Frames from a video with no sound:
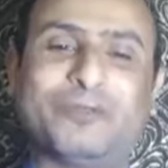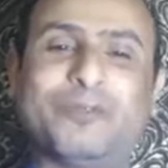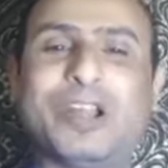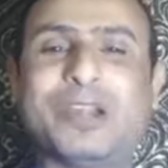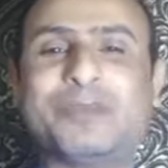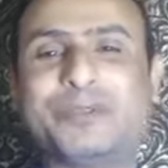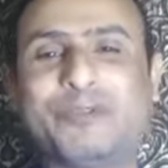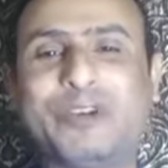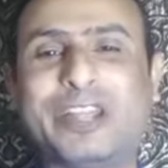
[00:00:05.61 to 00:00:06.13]

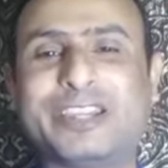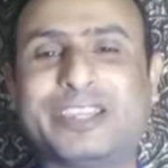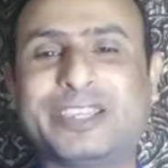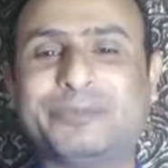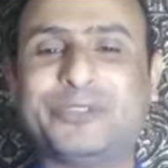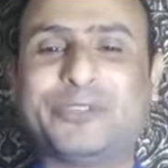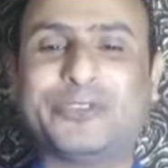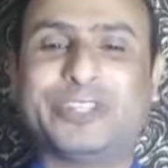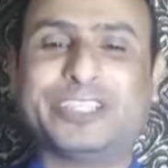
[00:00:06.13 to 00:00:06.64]
Warmly
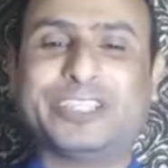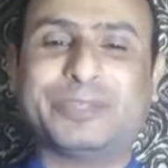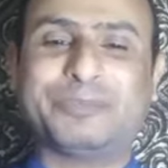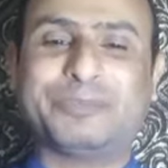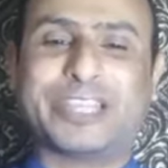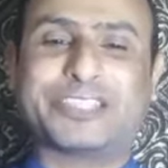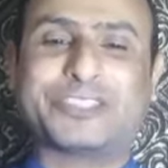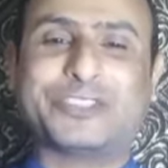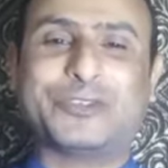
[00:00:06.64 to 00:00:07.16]
welcome you on HM
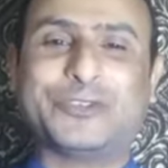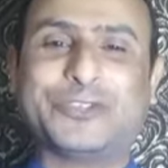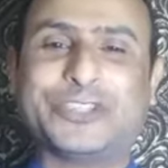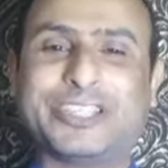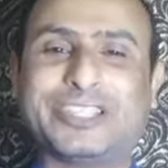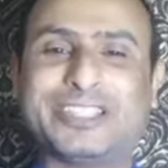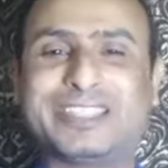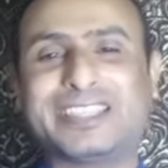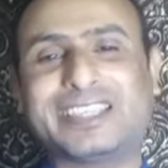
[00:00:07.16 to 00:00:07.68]
Tech
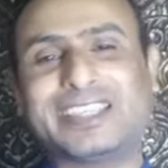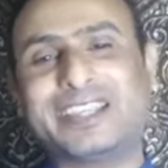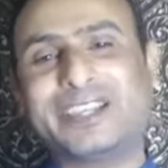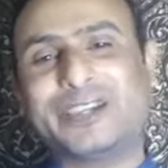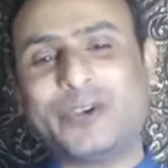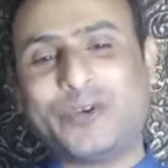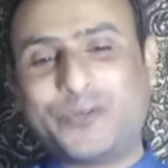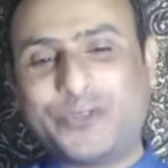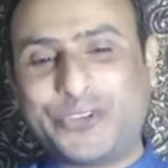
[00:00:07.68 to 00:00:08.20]
Solutions
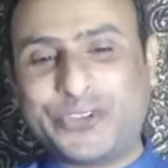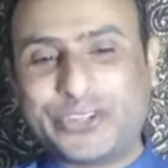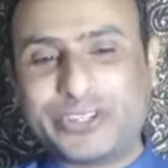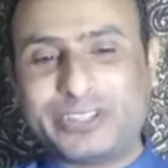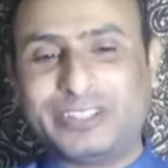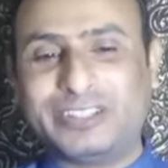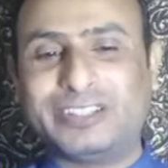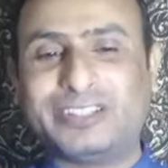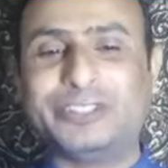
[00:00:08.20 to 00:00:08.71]

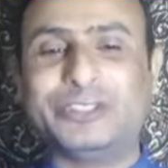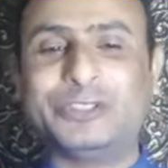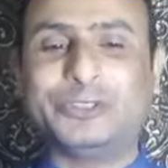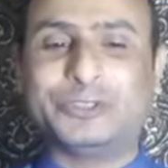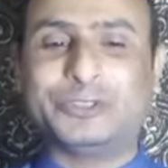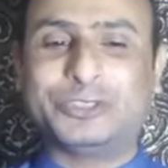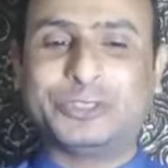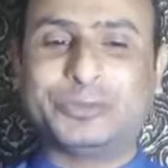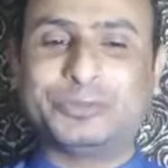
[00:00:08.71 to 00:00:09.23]
official
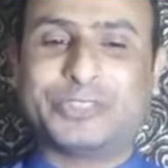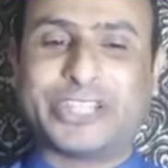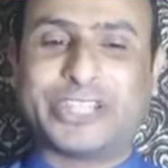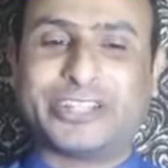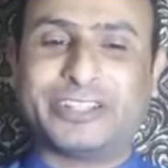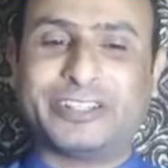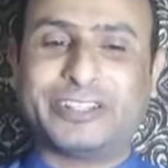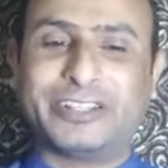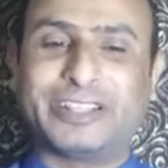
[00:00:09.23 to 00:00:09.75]
YouTube
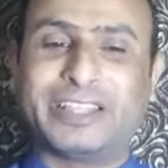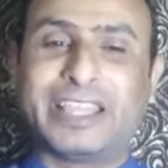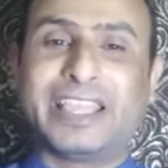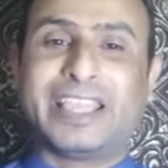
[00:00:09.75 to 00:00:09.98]
channel.